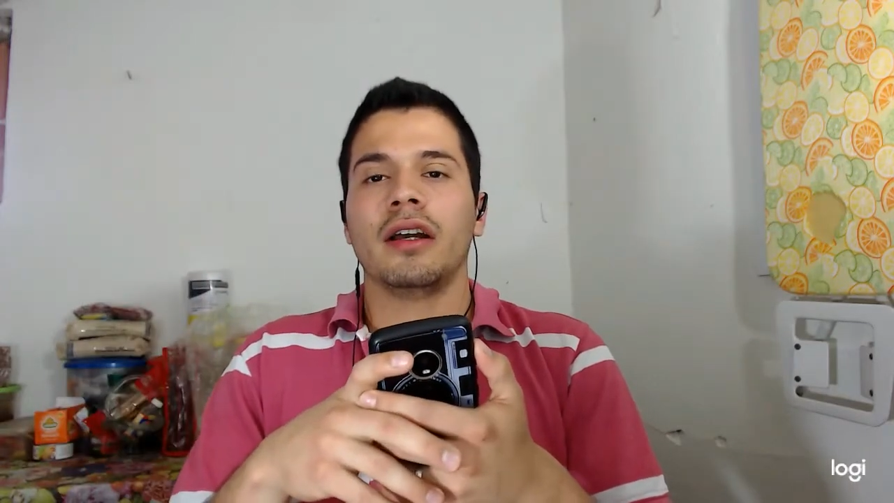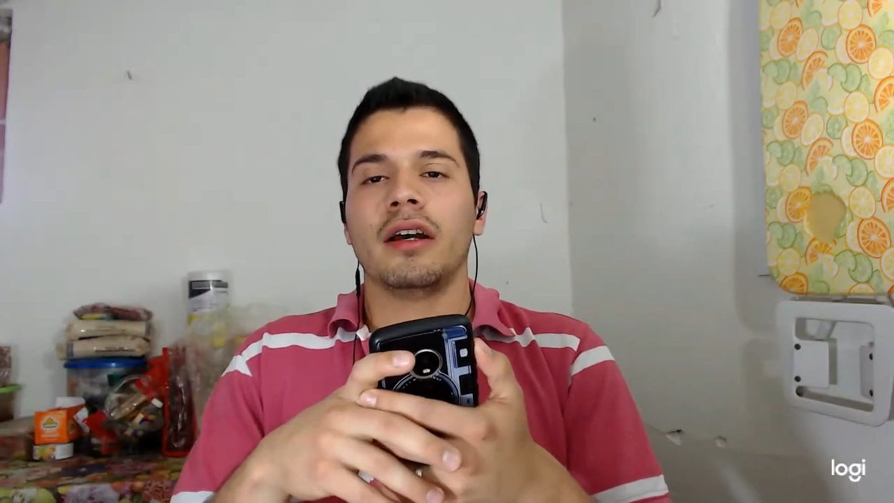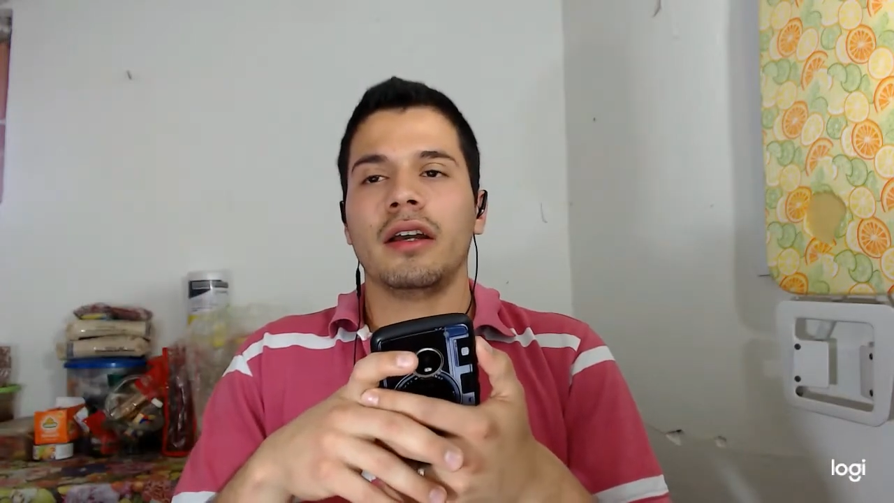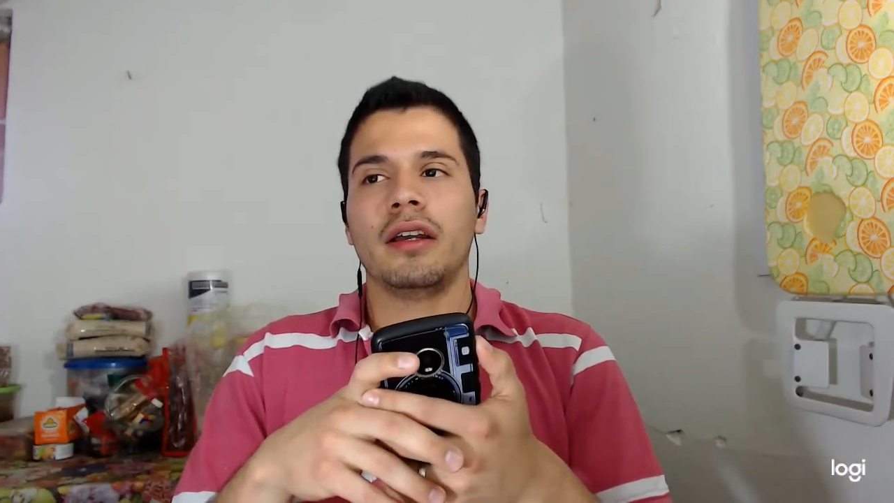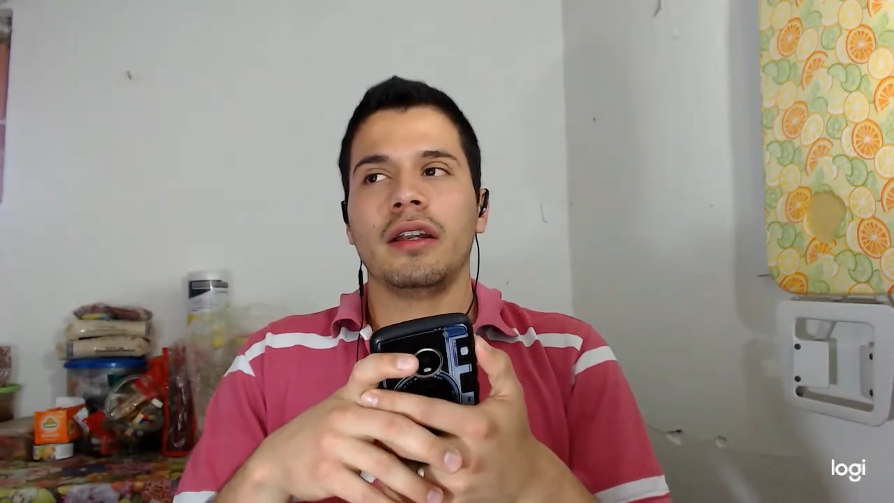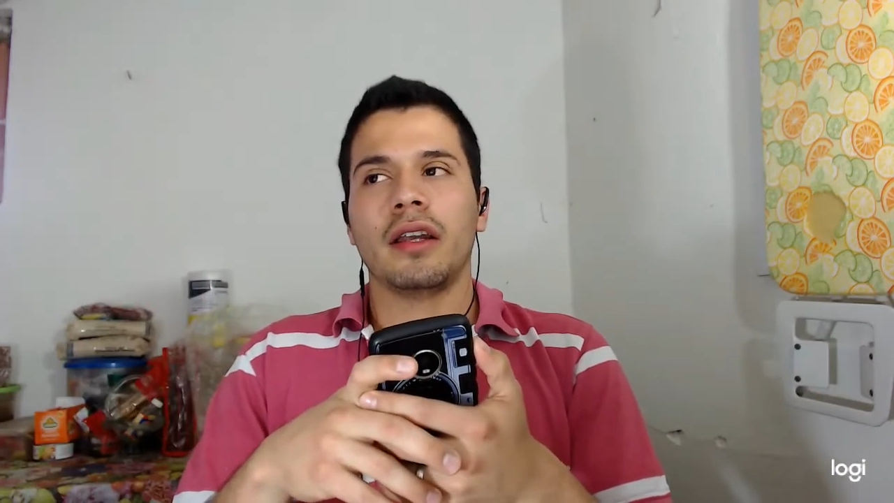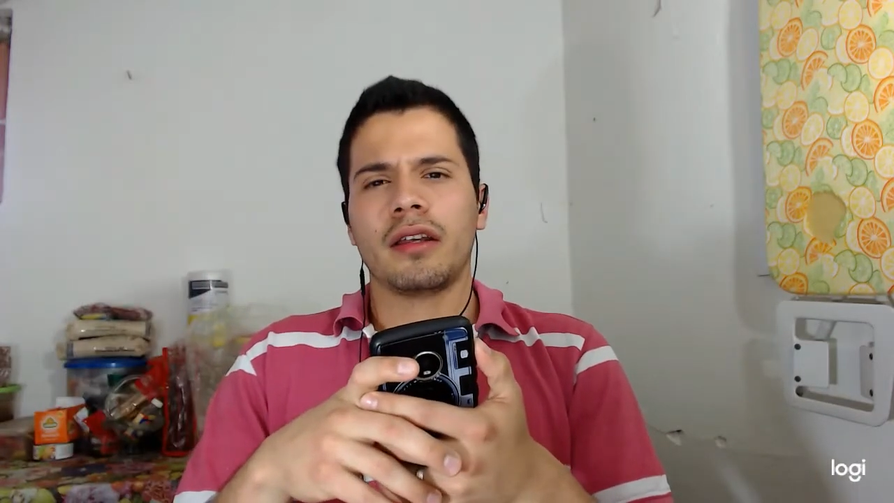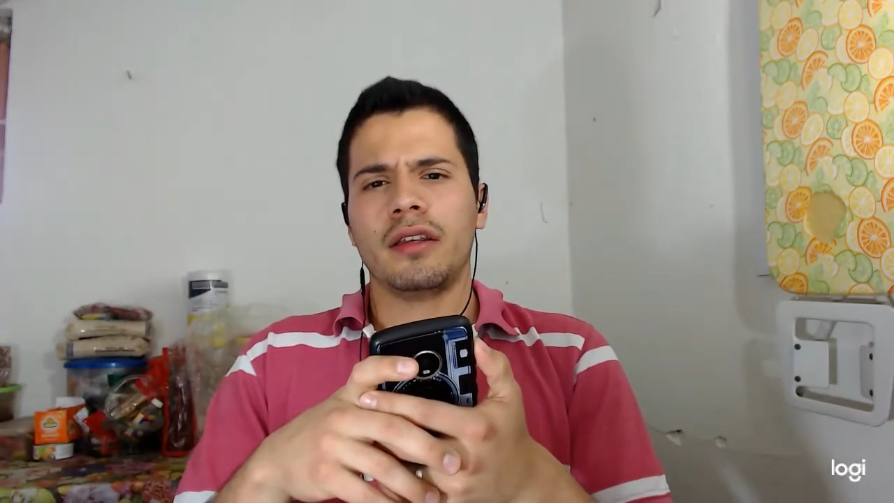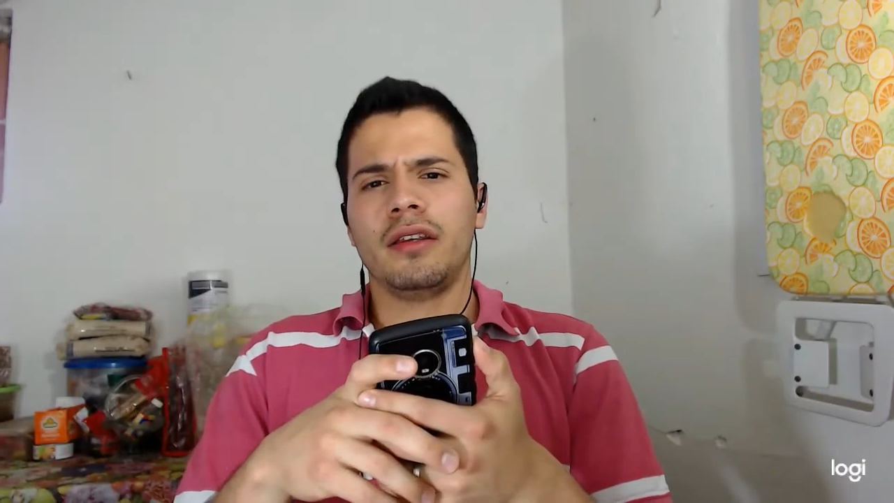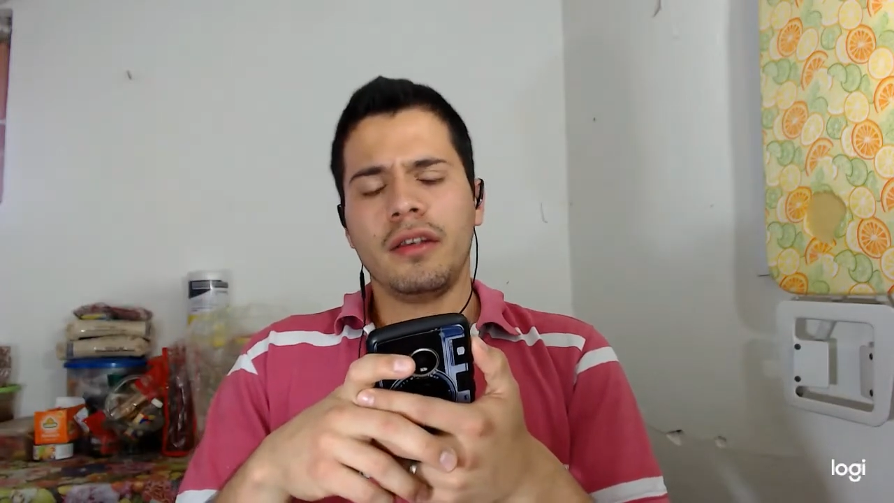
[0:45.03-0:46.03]
uh, like
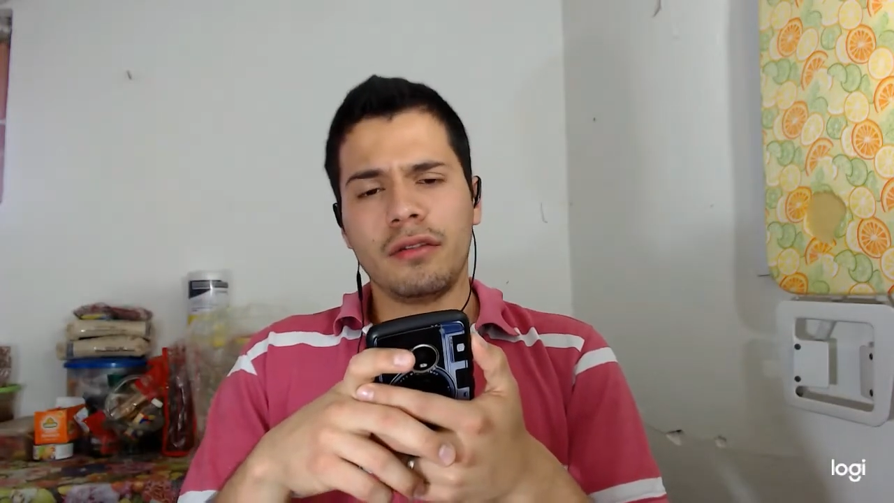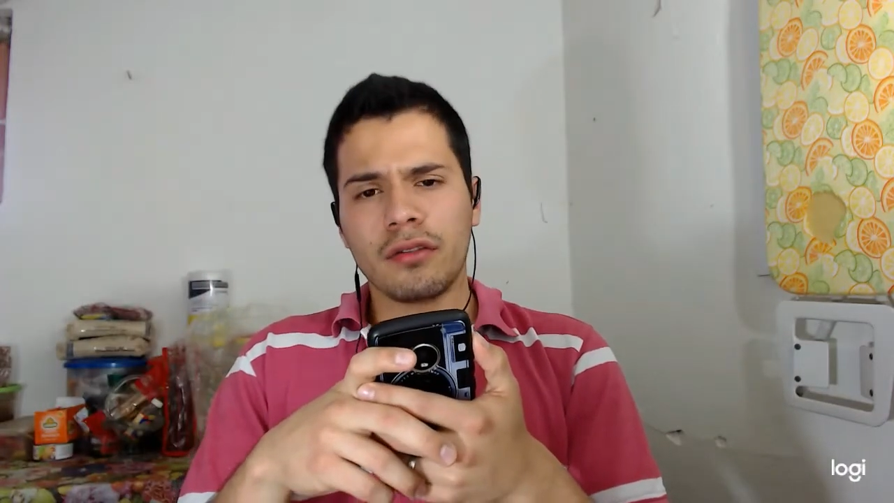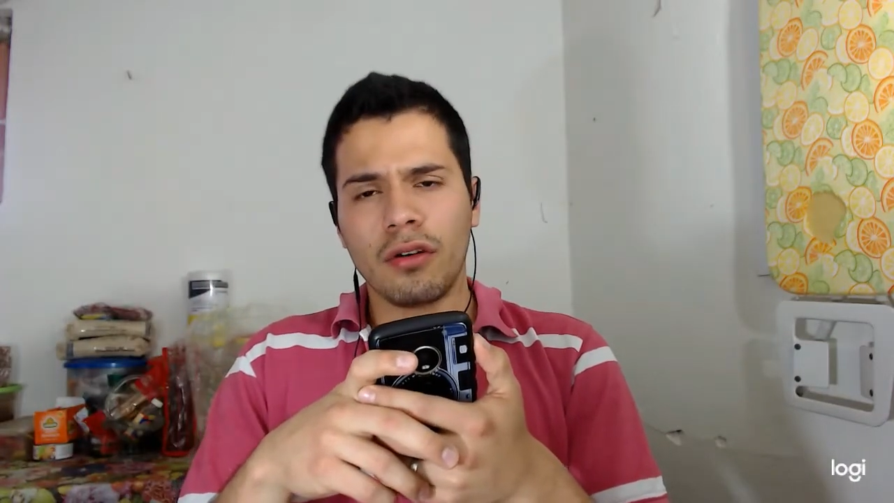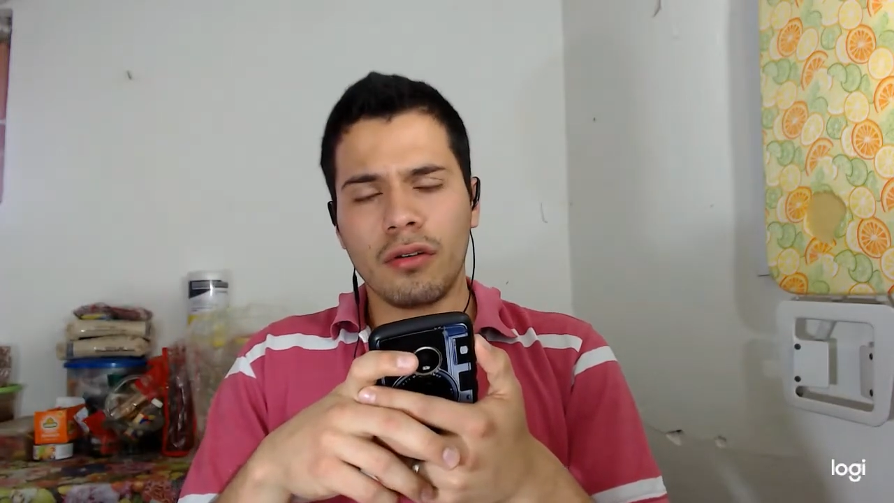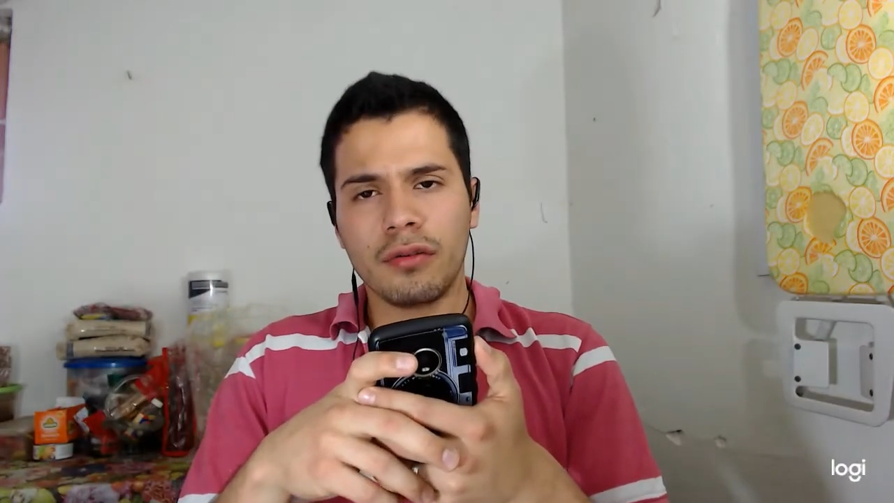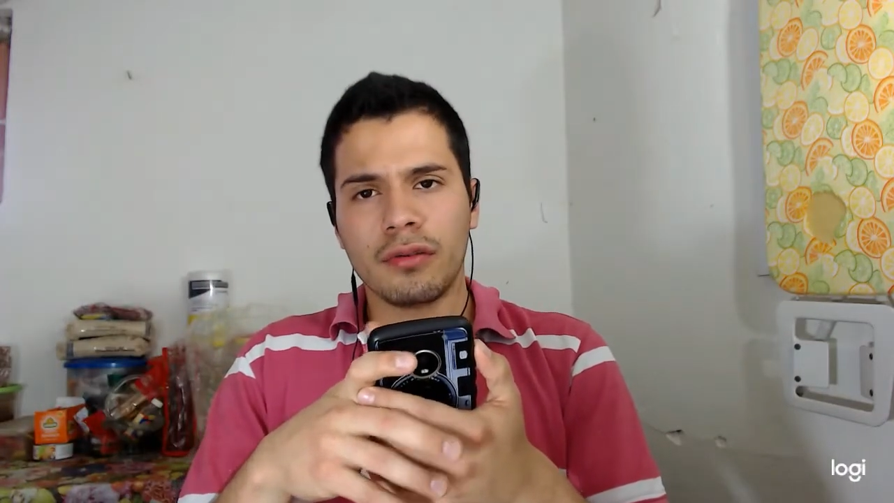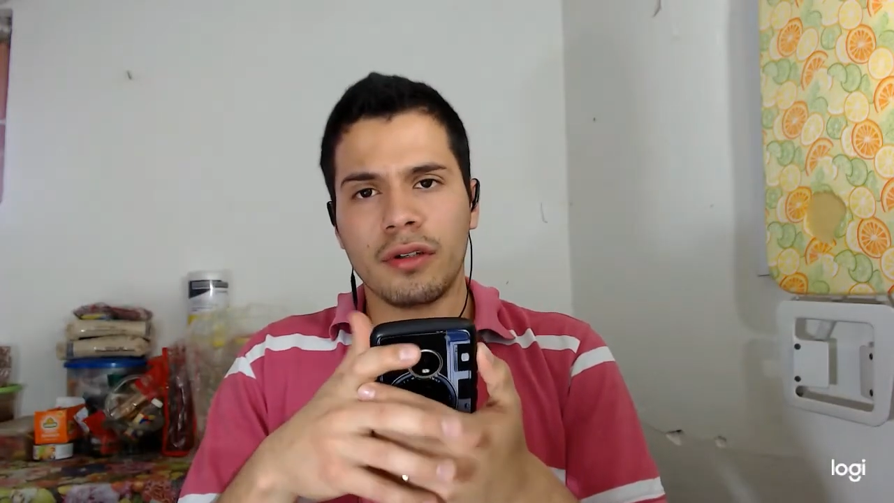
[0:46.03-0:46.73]
a year ago,